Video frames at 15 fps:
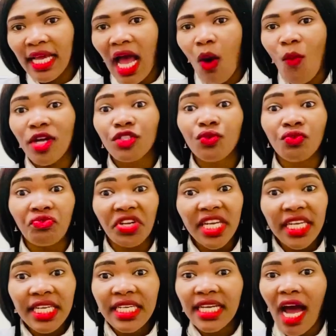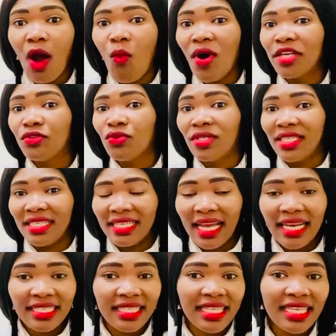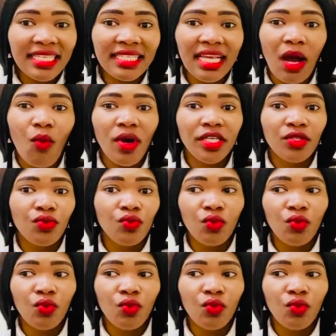I want to read, I want to discuss things, I want to